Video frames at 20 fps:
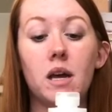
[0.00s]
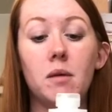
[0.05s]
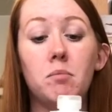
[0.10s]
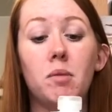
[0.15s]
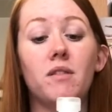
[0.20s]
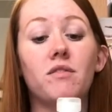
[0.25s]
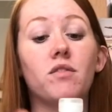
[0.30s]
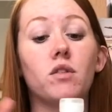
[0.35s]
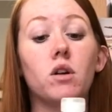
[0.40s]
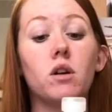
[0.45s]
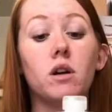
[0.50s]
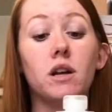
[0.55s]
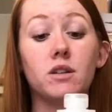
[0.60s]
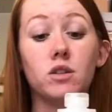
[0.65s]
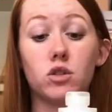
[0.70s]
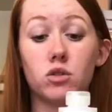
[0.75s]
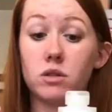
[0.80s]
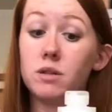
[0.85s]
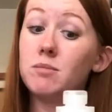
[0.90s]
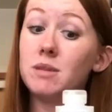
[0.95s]
but for
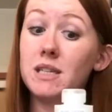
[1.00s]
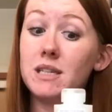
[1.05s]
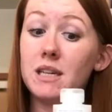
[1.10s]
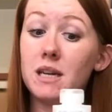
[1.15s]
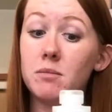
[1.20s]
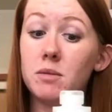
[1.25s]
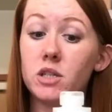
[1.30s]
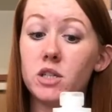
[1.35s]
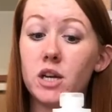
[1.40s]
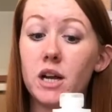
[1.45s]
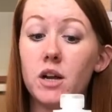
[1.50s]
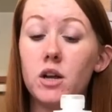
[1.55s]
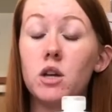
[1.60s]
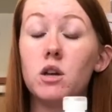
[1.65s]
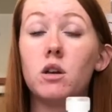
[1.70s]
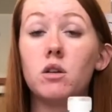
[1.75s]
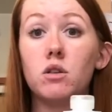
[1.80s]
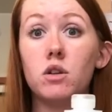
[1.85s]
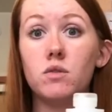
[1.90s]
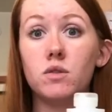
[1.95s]
extremely damaged hair, you
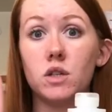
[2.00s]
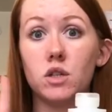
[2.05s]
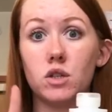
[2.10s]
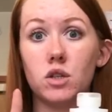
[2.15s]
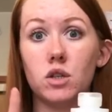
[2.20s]
can use it